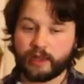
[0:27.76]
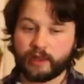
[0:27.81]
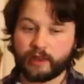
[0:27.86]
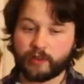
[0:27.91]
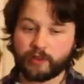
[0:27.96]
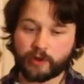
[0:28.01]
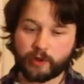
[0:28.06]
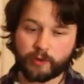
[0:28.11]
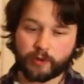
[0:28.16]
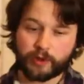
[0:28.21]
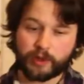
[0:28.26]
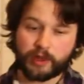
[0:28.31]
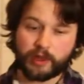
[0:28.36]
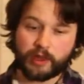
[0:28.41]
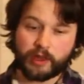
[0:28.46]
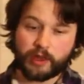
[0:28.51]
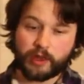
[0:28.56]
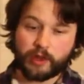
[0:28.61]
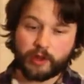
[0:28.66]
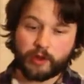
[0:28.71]
So,
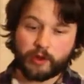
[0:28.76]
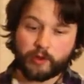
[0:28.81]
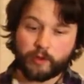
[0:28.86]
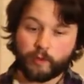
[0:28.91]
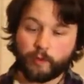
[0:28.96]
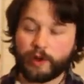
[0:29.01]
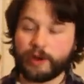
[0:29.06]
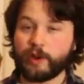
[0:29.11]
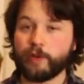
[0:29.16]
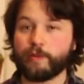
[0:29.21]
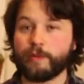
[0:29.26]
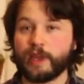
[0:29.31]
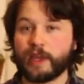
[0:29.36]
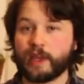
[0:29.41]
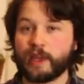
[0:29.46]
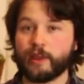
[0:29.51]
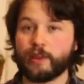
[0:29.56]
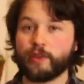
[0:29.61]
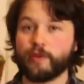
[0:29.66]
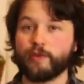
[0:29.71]
when you're
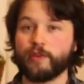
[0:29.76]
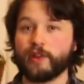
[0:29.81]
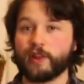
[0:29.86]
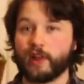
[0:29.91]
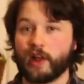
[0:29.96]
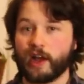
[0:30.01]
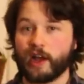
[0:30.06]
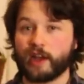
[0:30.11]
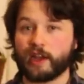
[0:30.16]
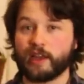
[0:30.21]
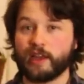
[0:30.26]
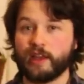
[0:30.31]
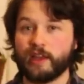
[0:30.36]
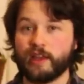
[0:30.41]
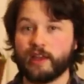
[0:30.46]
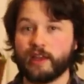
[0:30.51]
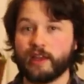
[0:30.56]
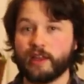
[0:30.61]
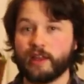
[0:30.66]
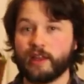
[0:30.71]
picking through the lock,
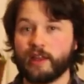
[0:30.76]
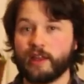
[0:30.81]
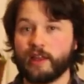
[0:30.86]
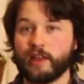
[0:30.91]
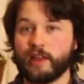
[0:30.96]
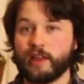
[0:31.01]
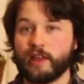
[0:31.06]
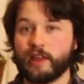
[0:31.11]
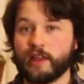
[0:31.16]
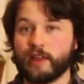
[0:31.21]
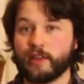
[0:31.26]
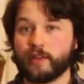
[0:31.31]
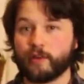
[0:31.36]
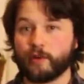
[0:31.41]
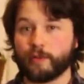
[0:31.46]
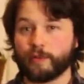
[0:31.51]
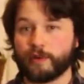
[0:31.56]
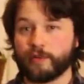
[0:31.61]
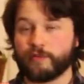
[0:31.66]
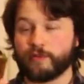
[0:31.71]
there
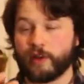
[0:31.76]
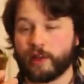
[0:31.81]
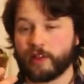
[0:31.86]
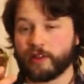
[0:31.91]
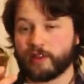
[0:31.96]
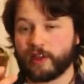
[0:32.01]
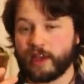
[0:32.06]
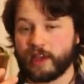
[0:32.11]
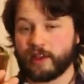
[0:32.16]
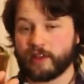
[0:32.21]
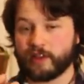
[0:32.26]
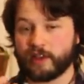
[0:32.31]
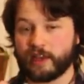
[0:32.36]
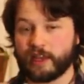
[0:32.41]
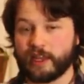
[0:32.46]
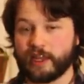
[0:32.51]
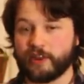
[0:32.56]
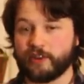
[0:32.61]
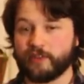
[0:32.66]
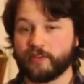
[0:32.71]
will be false gates
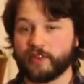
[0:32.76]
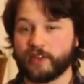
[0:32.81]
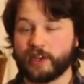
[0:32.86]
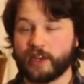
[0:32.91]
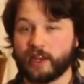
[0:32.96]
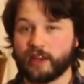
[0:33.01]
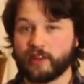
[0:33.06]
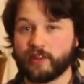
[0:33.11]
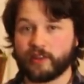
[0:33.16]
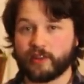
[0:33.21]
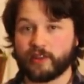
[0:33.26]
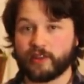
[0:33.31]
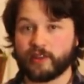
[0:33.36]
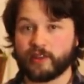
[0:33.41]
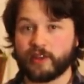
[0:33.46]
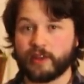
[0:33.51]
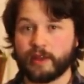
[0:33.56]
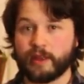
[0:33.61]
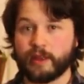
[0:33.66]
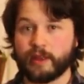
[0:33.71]
on each of the
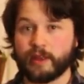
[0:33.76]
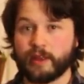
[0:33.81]
discs.